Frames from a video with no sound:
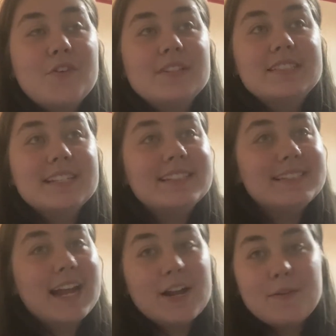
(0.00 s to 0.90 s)
since
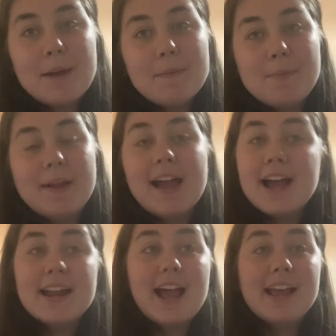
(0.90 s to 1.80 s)
NaNoWriMo
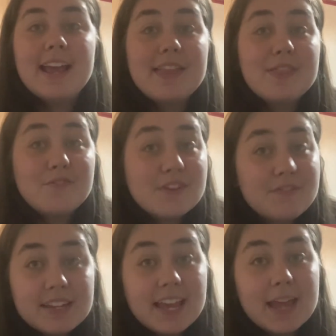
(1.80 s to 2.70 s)
began, I hit the
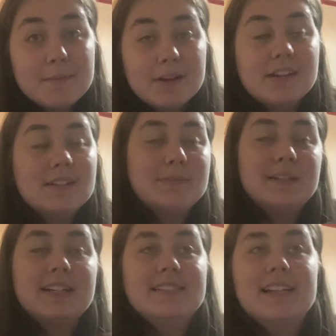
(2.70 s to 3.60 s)
50k mark
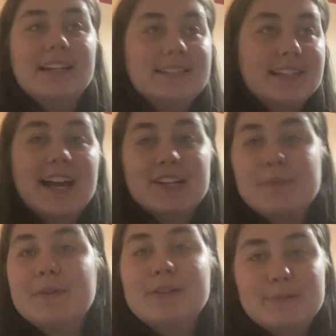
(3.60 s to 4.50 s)
because I had to catch
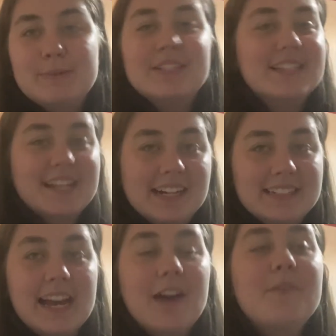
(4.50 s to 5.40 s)
up on those words I
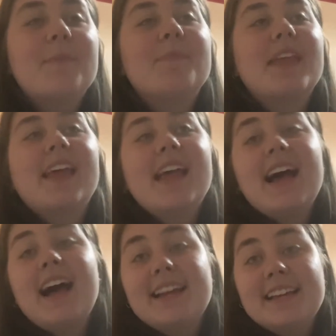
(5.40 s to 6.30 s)
cut out.
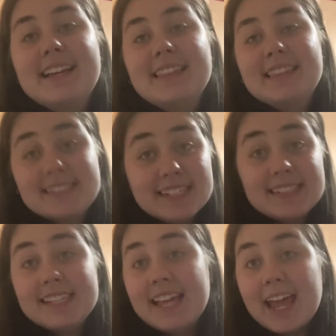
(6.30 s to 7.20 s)
I hit the
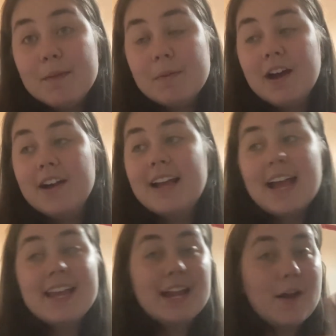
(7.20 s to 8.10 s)
60k mark
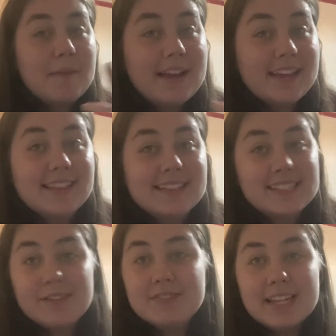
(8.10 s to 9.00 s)
and now I hit the
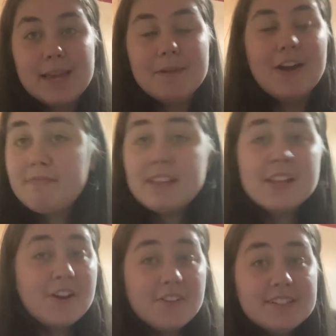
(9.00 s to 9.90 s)
70k mark.
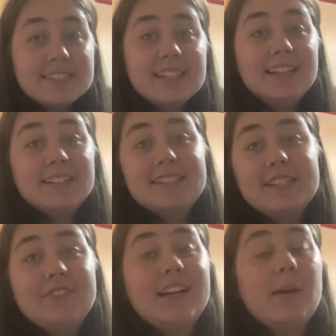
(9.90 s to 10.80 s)
Obviously,
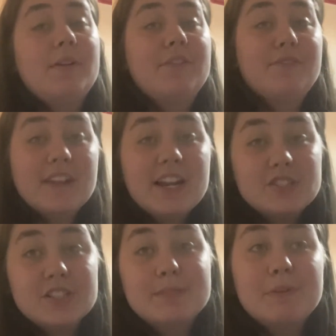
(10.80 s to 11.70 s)
considering I want to finish
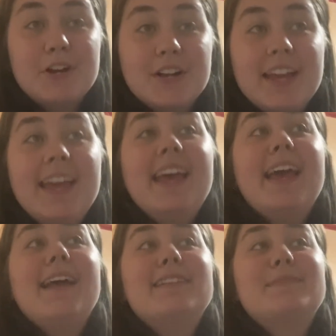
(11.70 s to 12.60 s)
this book,
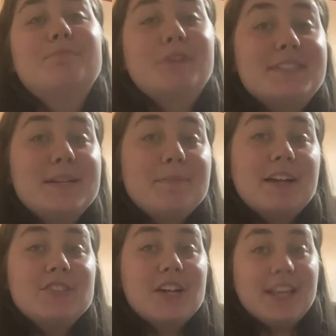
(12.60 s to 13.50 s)
it's pretty
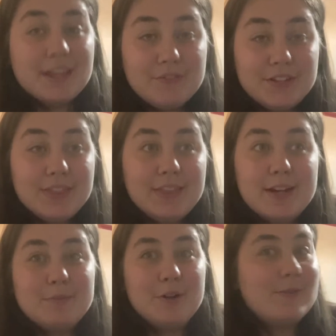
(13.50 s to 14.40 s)
much a given that
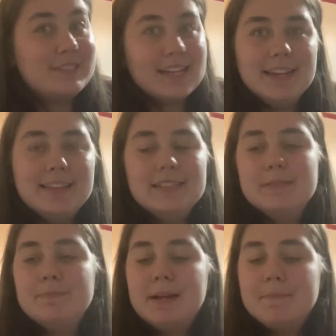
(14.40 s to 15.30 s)
I'm going to hit these
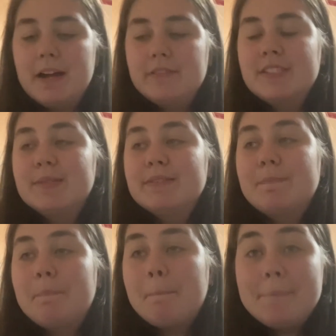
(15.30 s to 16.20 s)
big milestones,
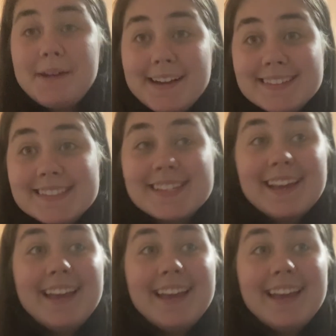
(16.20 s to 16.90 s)
but